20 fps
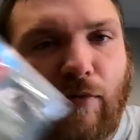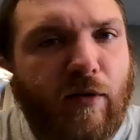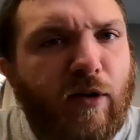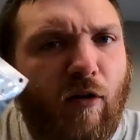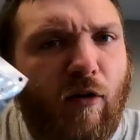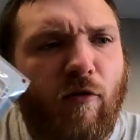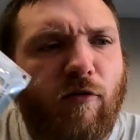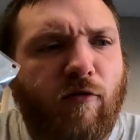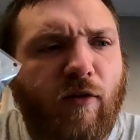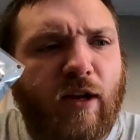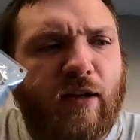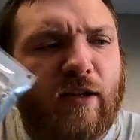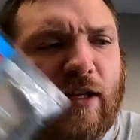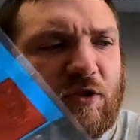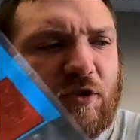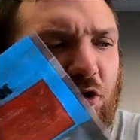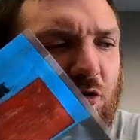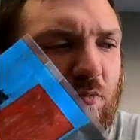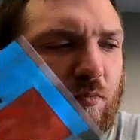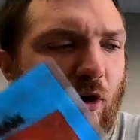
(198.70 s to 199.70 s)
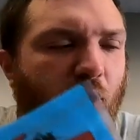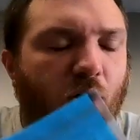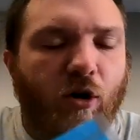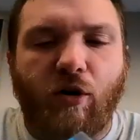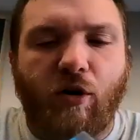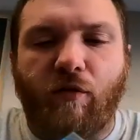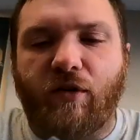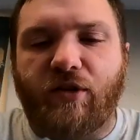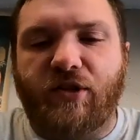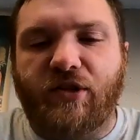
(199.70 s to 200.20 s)
Don't think this was
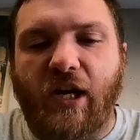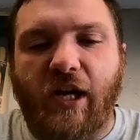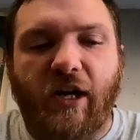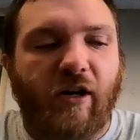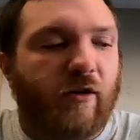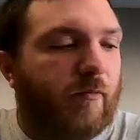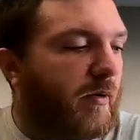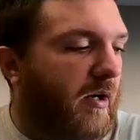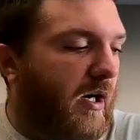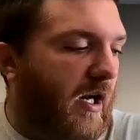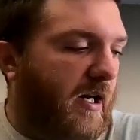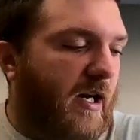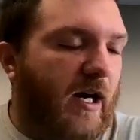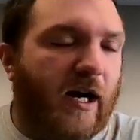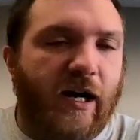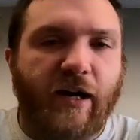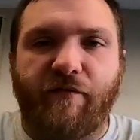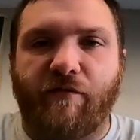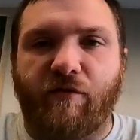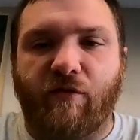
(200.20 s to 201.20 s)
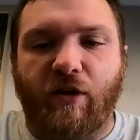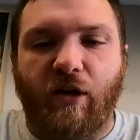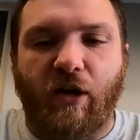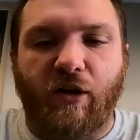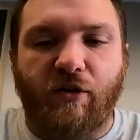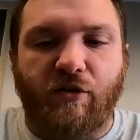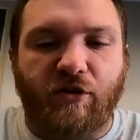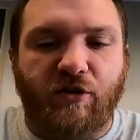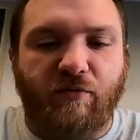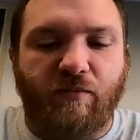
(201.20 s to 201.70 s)
part of the sale, but I got it for an
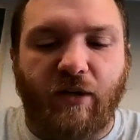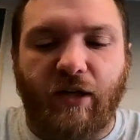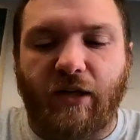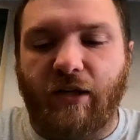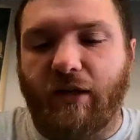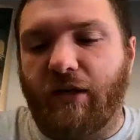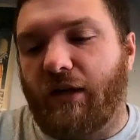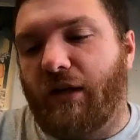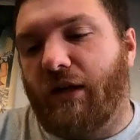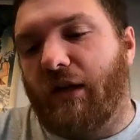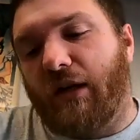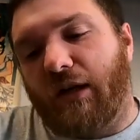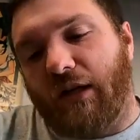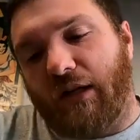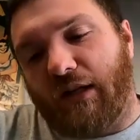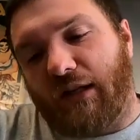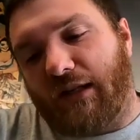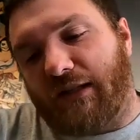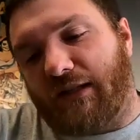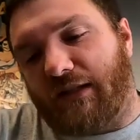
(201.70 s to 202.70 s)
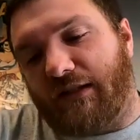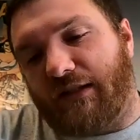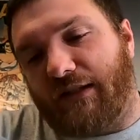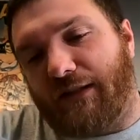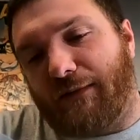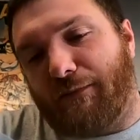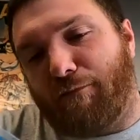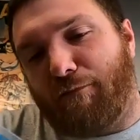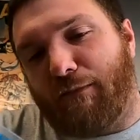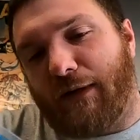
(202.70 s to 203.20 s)
underspin. This is
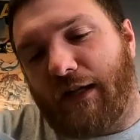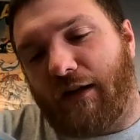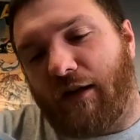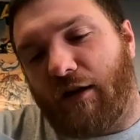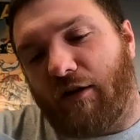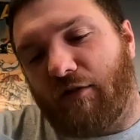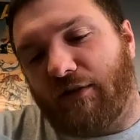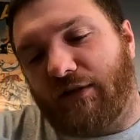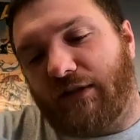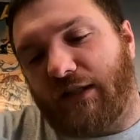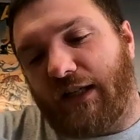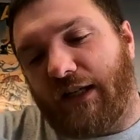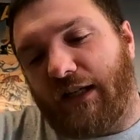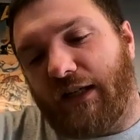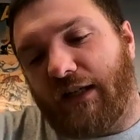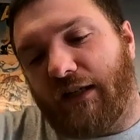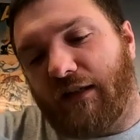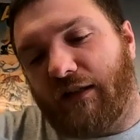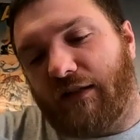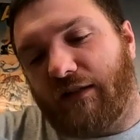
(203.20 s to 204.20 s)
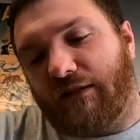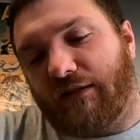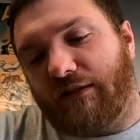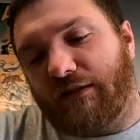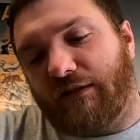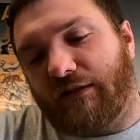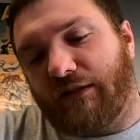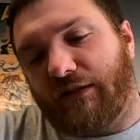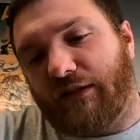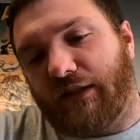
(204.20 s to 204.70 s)
the Minnow Z,
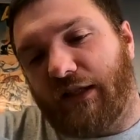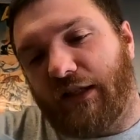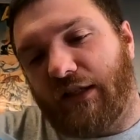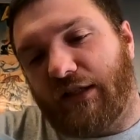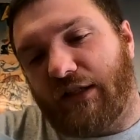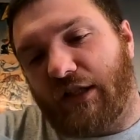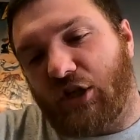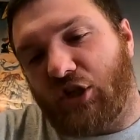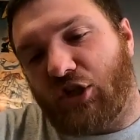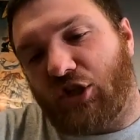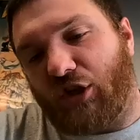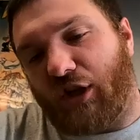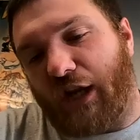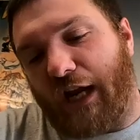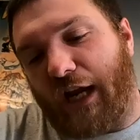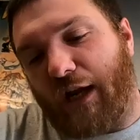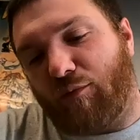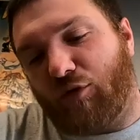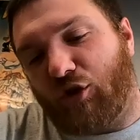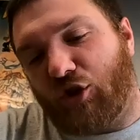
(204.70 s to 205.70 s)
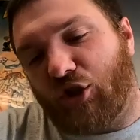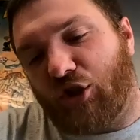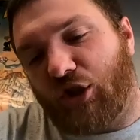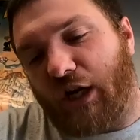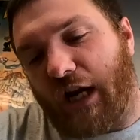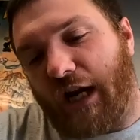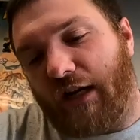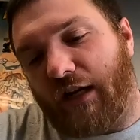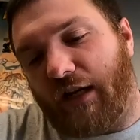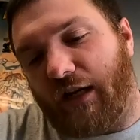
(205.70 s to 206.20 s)
and this is Slam
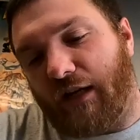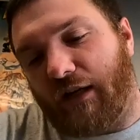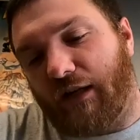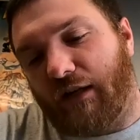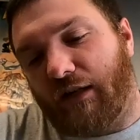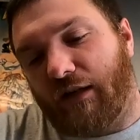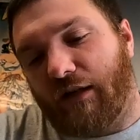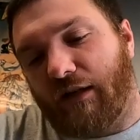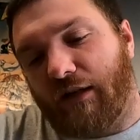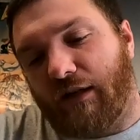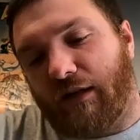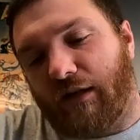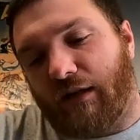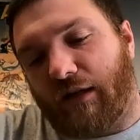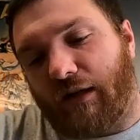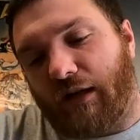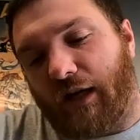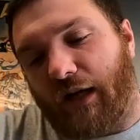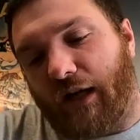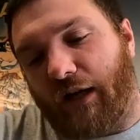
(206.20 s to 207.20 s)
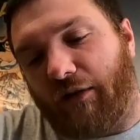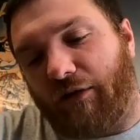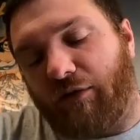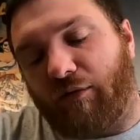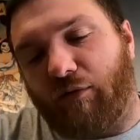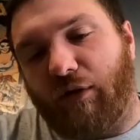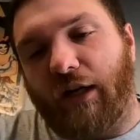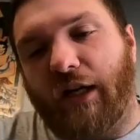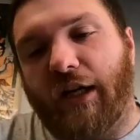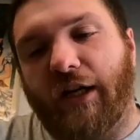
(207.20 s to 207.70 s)
Shady
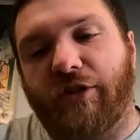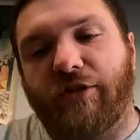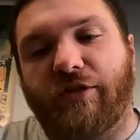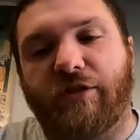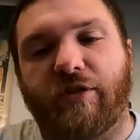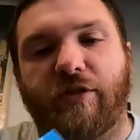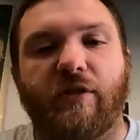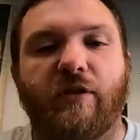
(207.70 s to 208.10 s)
3-inch.